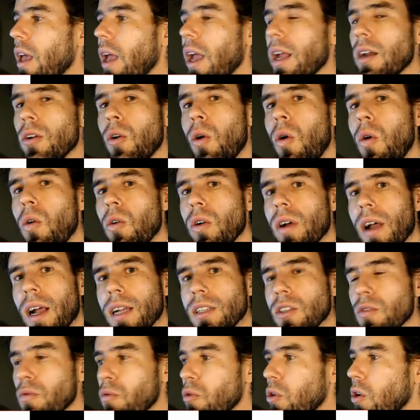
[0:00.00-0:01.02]
and all
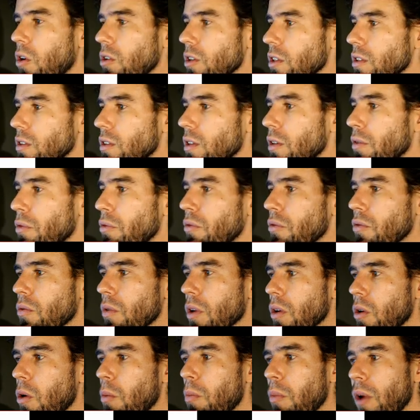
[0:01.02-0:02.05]
kinds of cognitive
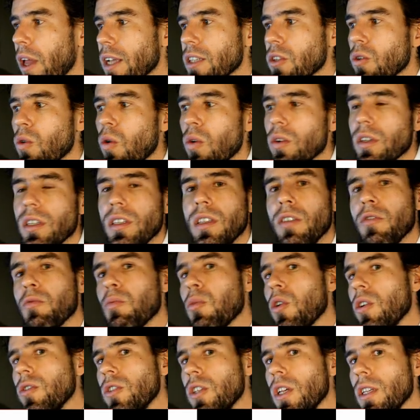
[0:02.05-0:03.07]
complex cognitive
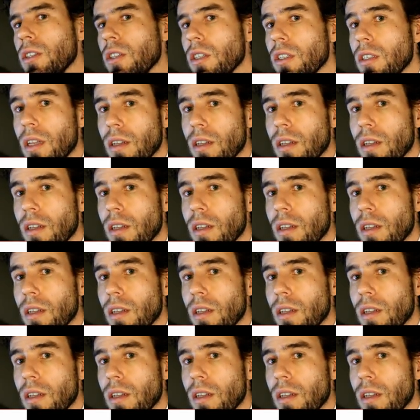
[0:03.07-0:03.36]
processes